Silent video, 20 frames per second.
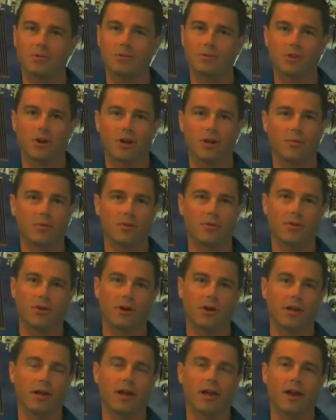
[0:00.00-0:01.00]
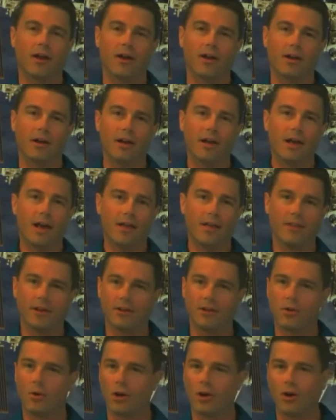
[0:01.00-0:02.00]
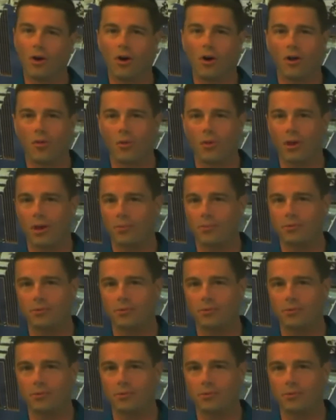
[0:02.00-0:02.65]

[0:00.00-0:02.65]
starting with Yuri Gagarin and then going all the way up